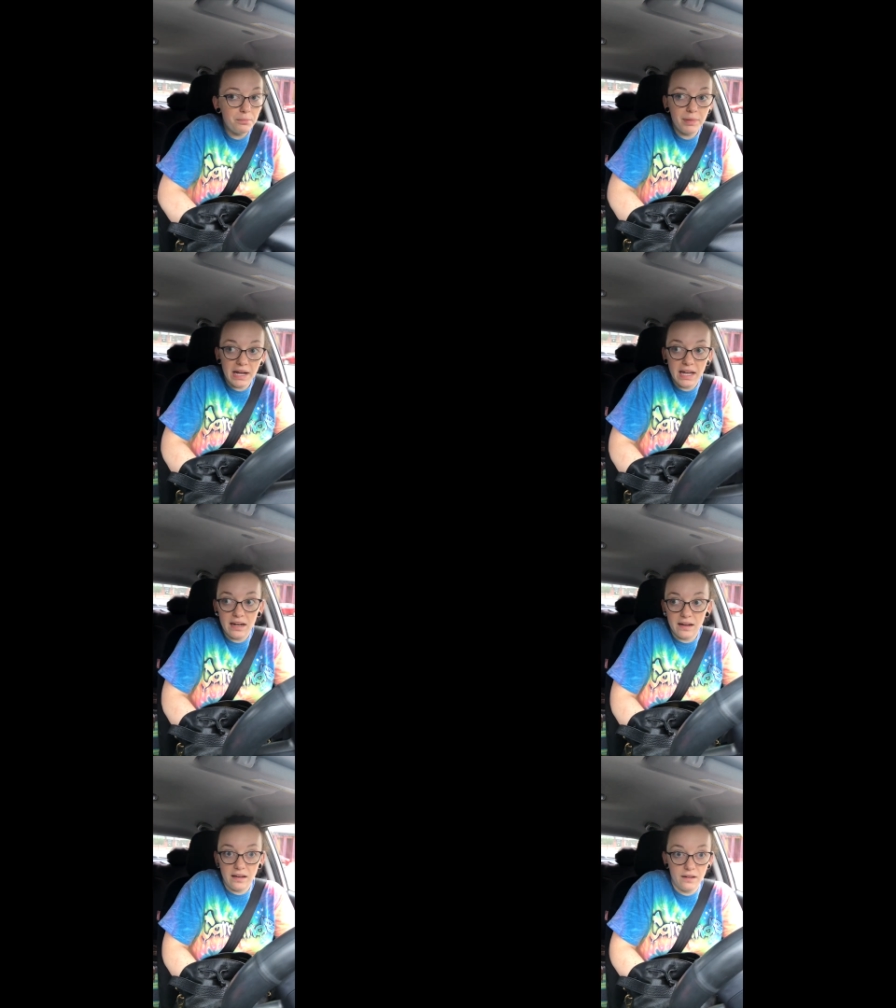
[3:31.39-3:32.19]
bite
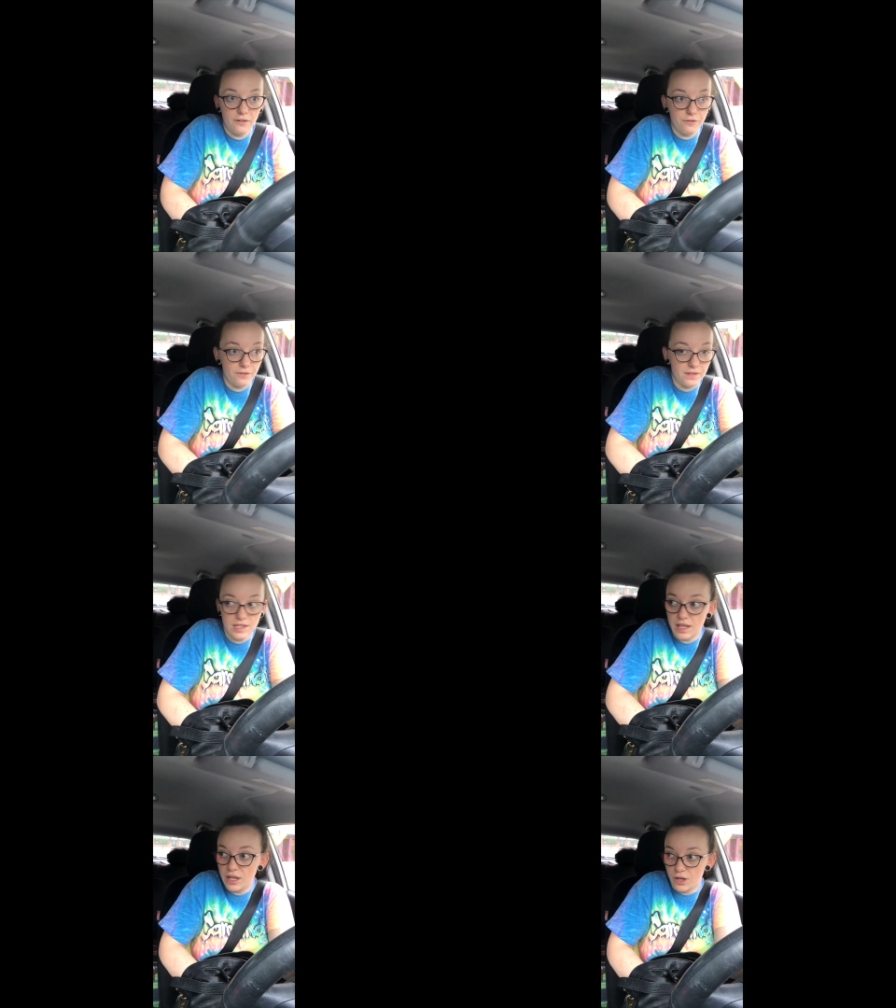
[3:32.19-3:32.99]
of
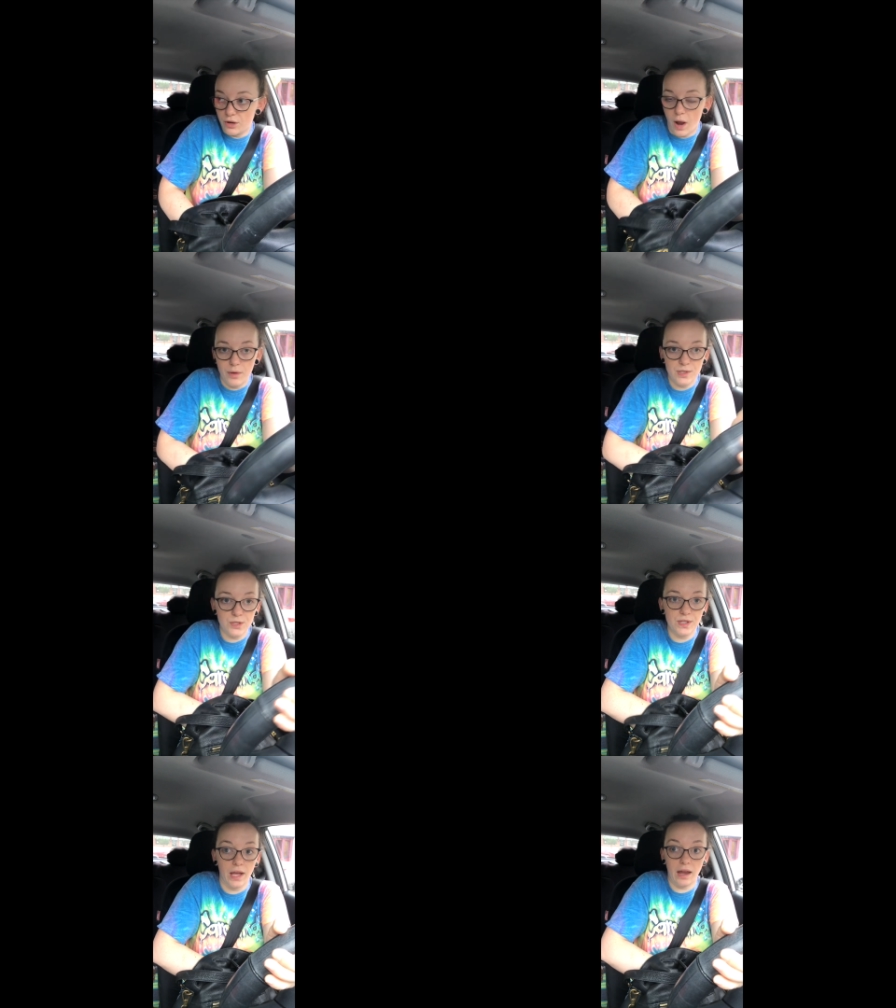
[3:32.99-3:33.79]
taquito I was
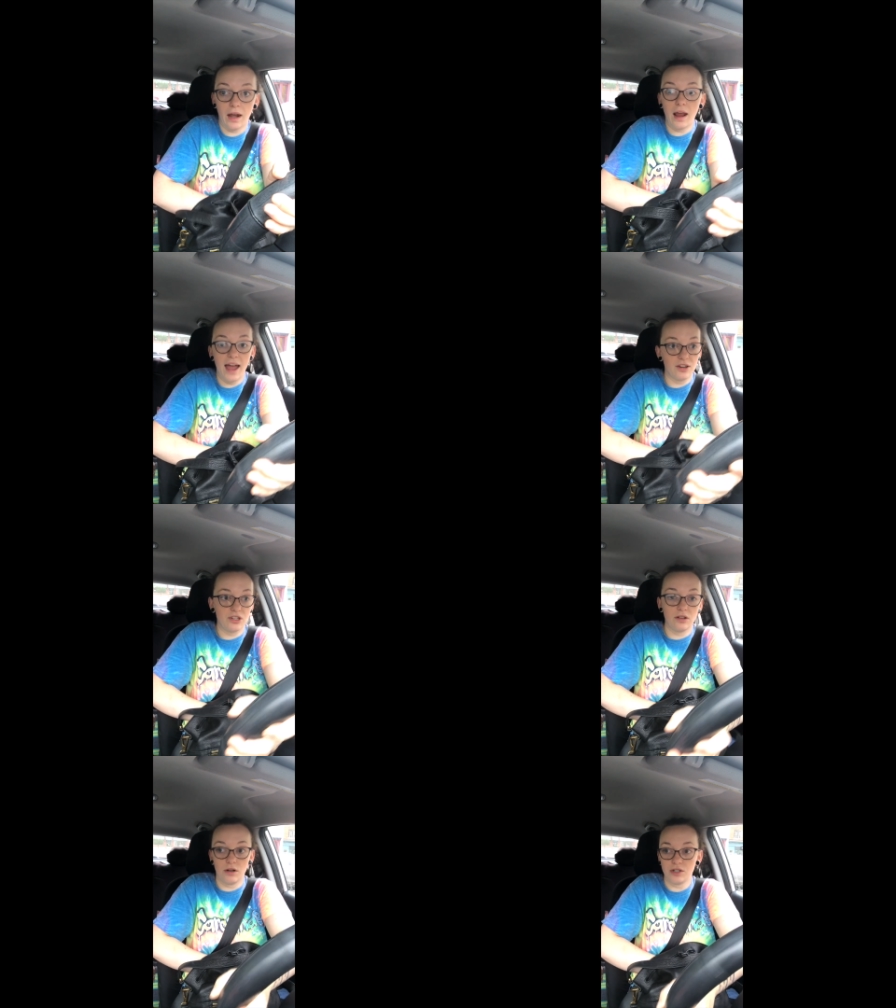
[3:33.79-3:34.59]
using an
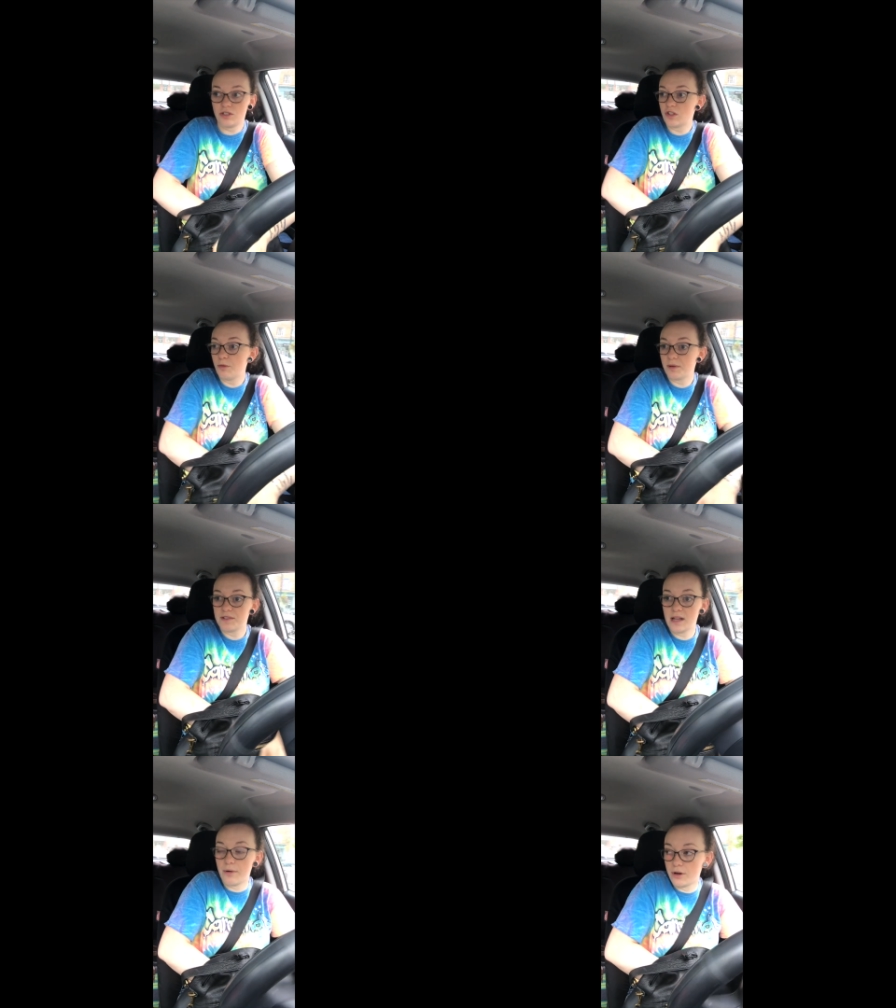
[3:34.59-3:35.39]
extra large scoop of
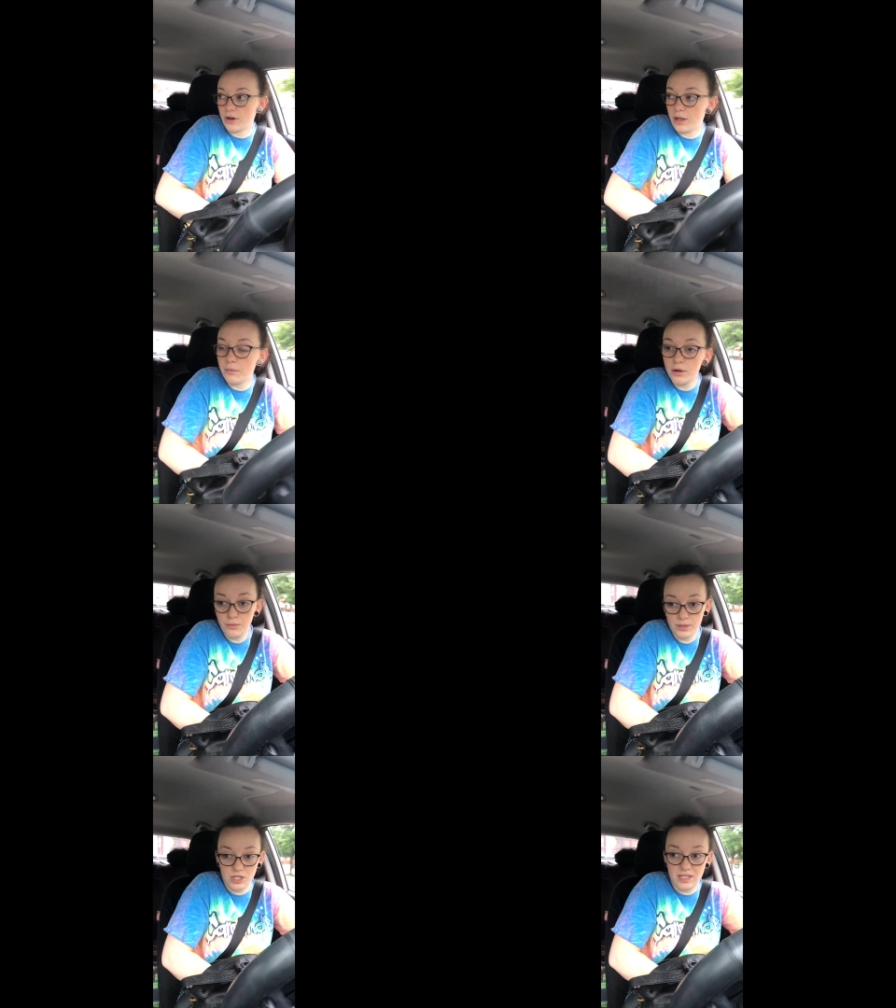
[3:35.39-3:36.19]
sour cream
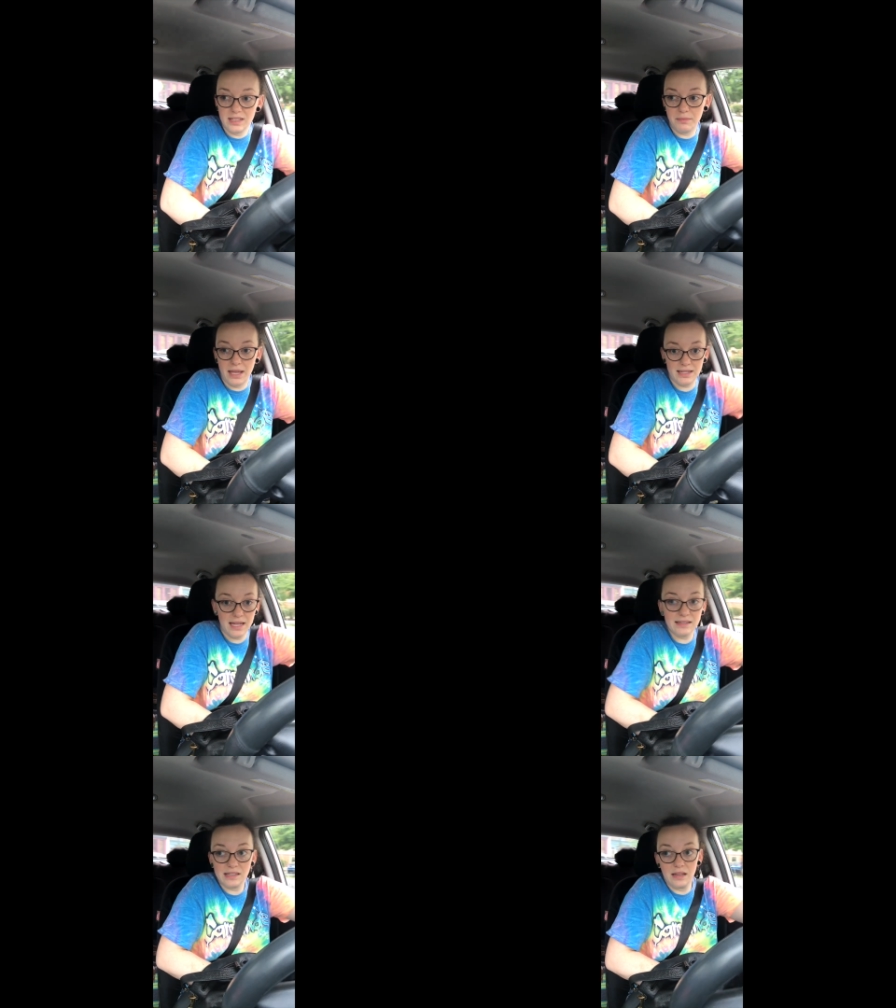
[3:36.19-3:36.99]
which didn't make it
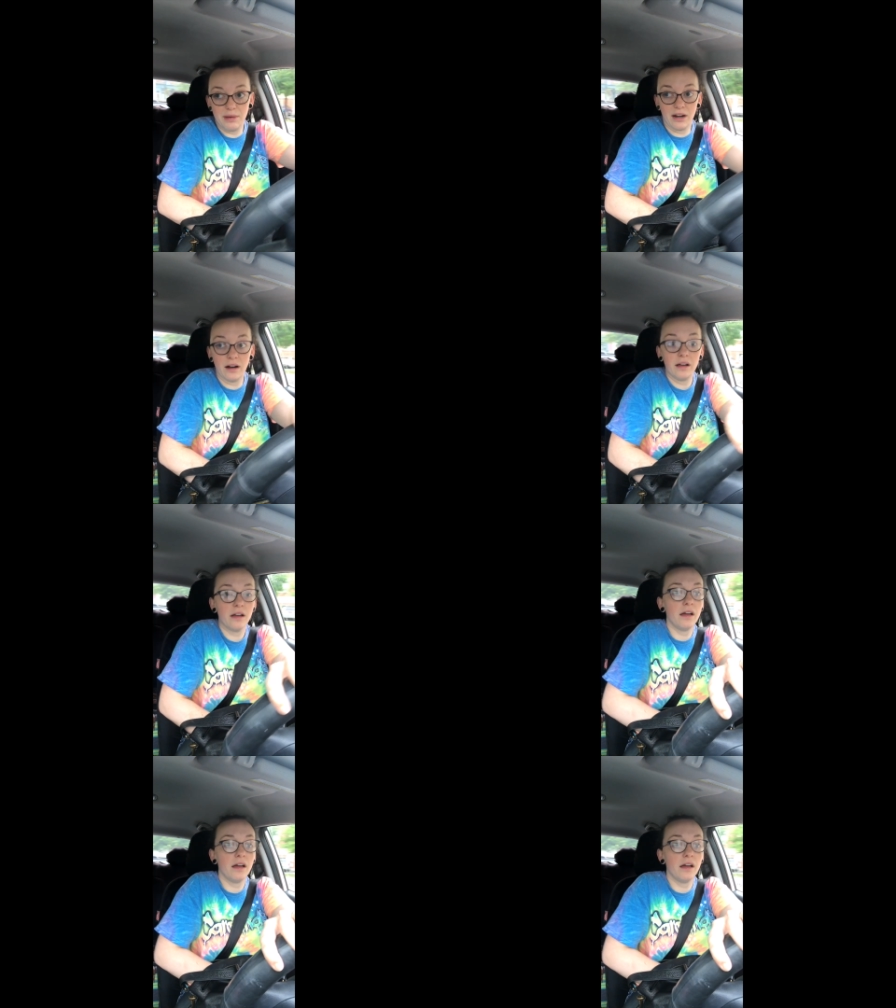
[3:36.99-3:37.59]
taste any better